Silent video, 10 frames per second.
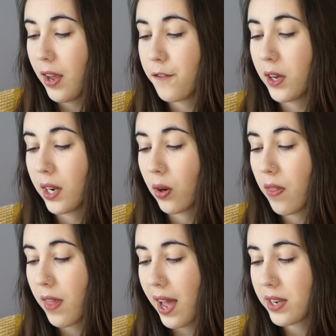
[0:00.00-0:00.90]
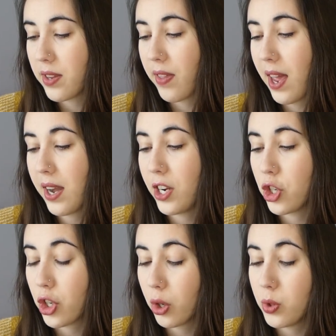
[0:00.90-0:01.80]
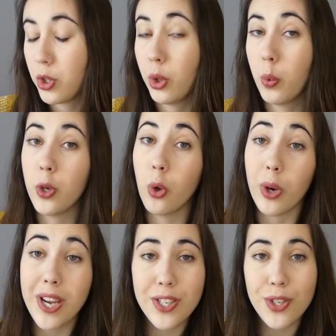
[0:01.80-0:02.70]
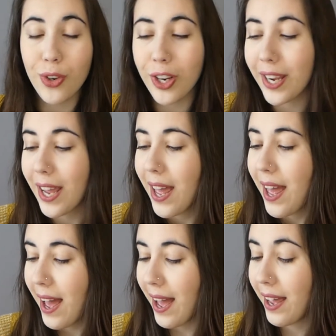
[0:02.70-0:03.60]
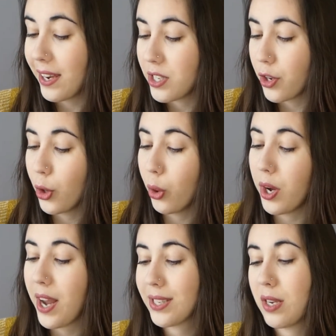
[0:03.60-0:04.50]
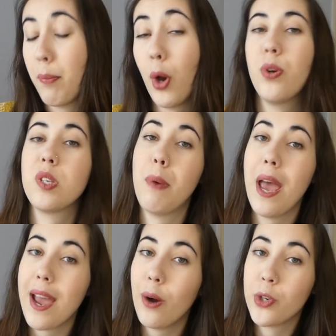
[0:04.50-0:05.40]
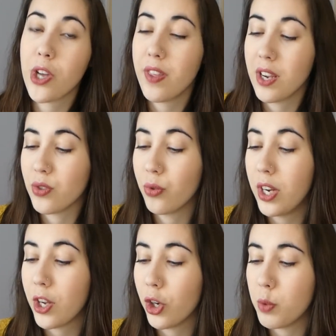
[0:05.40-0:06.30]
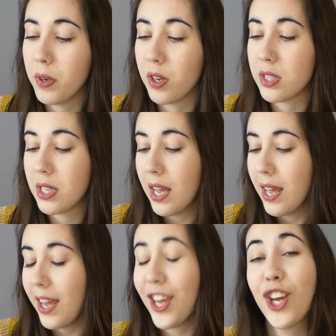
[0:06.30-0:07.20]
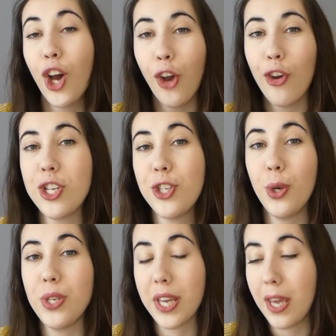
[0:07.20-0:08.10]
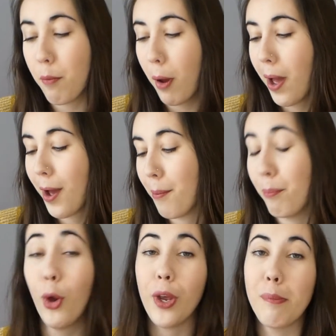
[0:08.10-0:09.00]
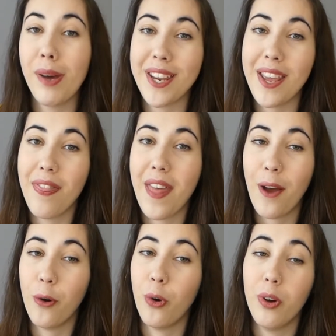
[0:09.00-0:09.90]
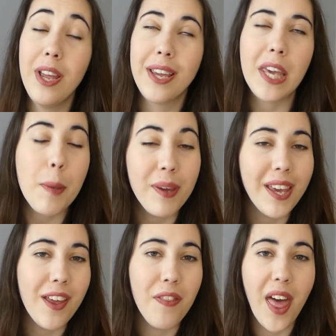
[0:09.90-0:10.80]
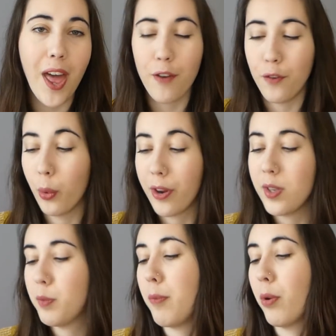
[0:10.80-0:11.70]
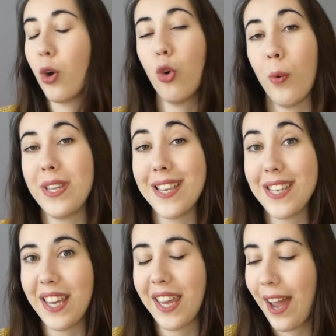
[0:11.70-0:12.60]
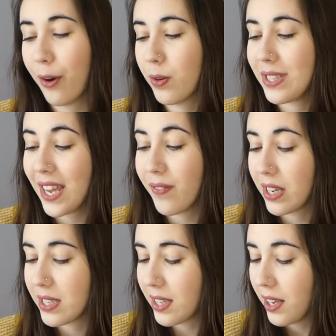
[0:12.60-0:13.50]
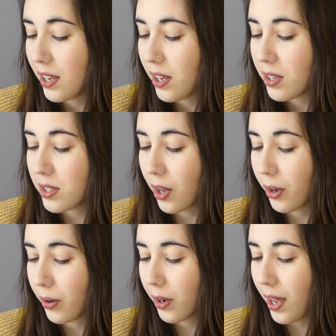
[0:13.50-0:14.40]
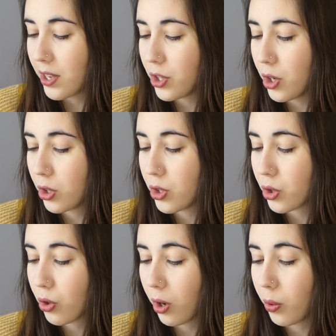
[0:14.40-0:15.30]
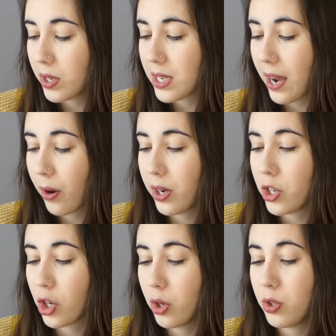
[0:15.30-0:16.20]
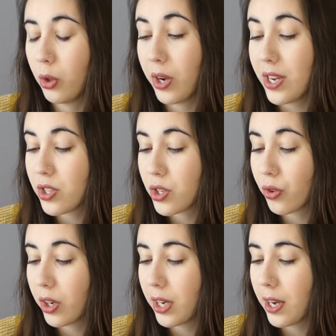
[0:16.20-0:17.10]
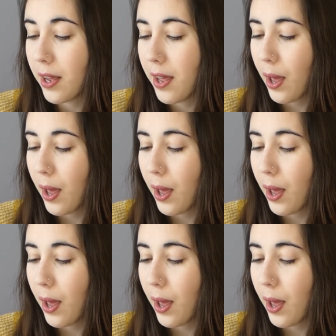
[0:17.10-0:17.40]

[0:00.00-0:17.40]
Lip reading: If you click on that, then it shows you your history and your next bonus payout, which I think is really good because it encourages you to keep putting money in there or keeping it in there if you're one of those people that are always taking out your savings. So as you can scroll down, it shows your history.